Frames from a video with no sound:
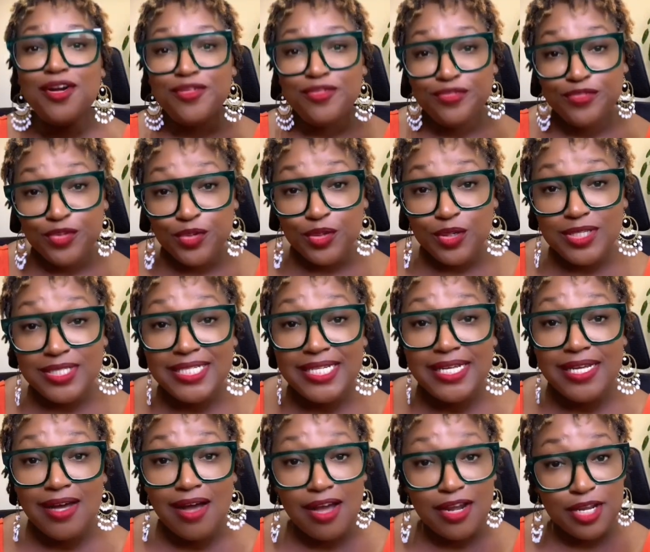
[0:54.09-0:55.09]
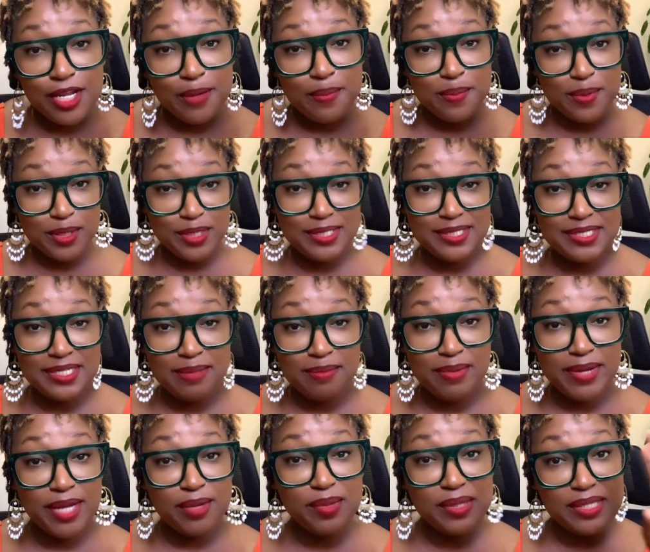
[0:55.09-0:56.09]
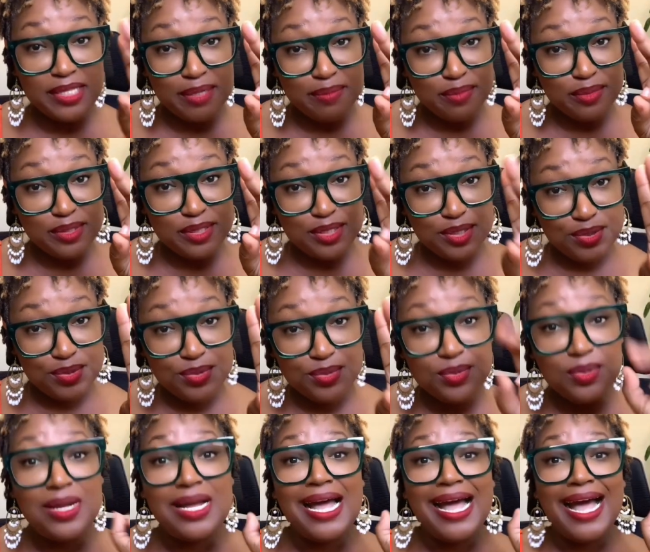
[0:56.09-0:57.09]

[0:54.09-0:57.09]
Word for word: Focusing on your personal brand with number two